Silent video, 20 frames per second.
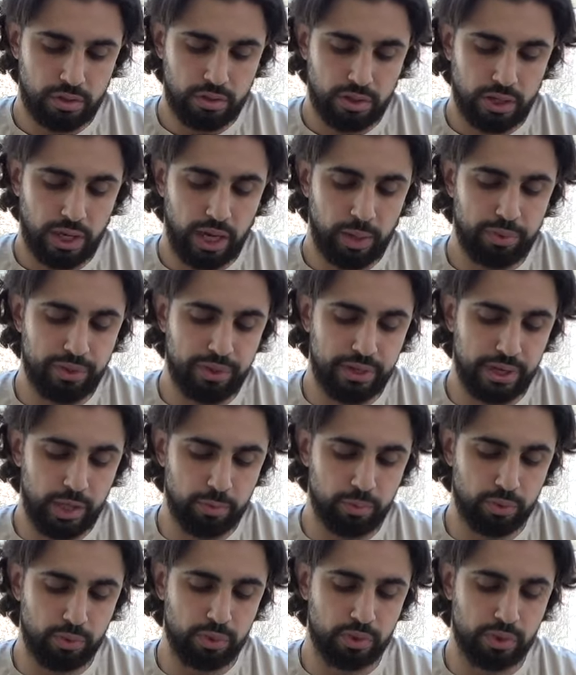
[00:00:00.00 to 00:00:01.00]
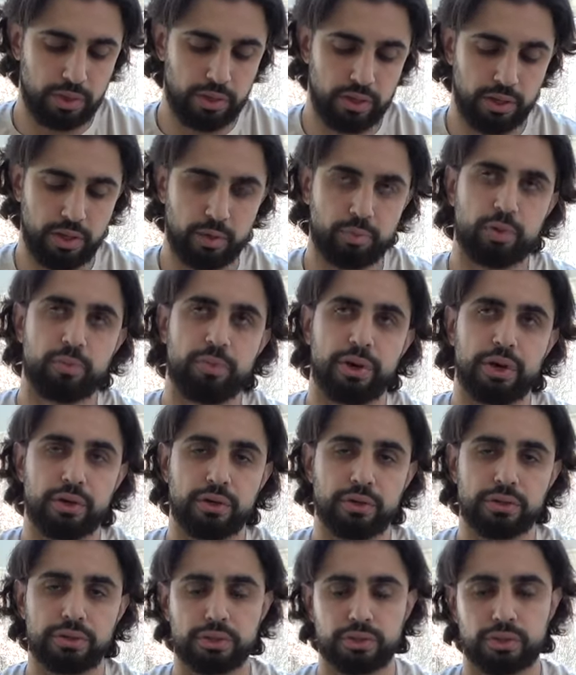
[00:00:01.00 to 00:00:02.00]
happy and able,
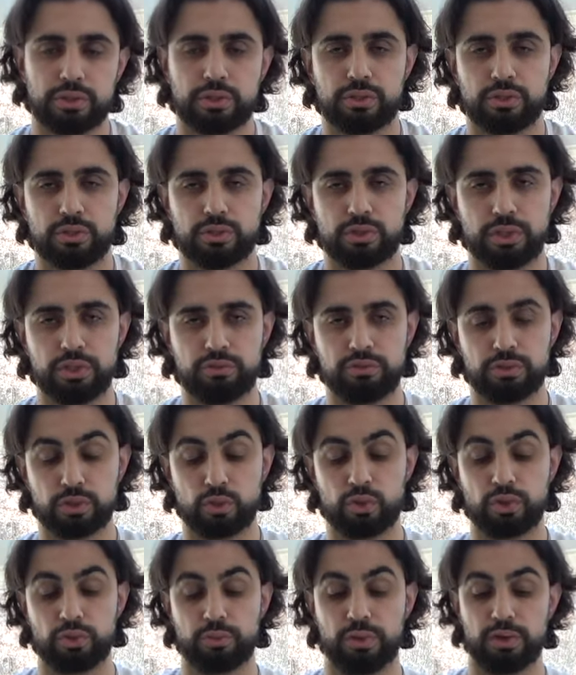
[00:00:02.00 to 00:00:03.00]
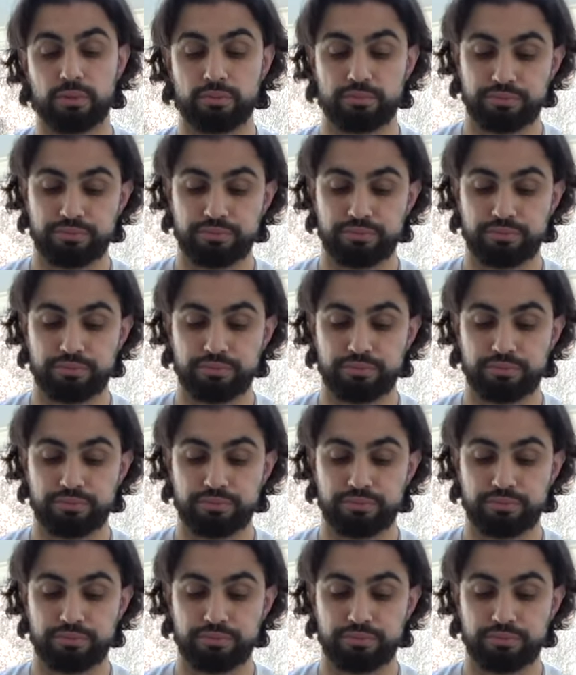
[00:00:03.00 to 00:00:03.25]
prepared to give this khutbah.